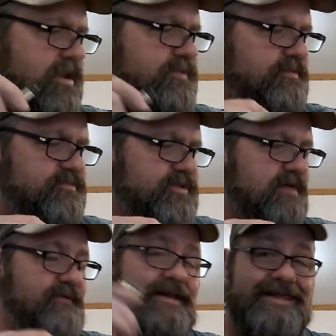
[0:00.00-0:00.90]
rid of some
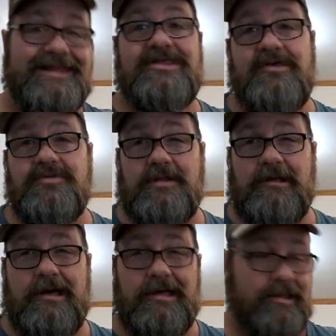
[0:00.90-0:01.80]
stuff I didn't use a
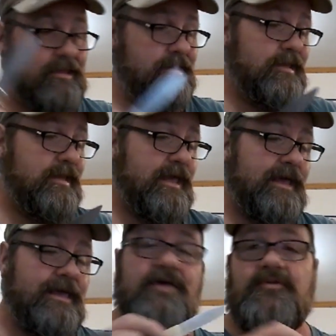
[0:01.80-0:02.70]
lot.
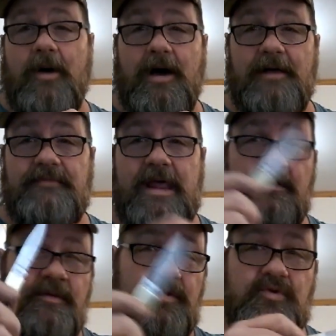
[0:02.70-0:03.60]
And guess what?
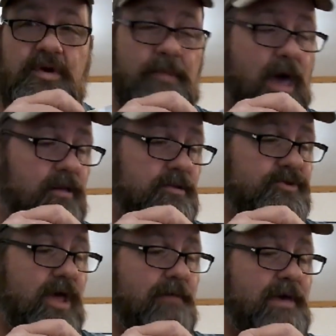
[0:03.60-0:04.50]
Now in this remodel
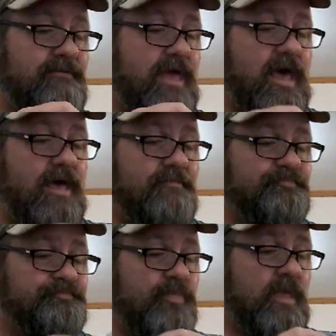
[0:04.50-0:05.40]
job I've got,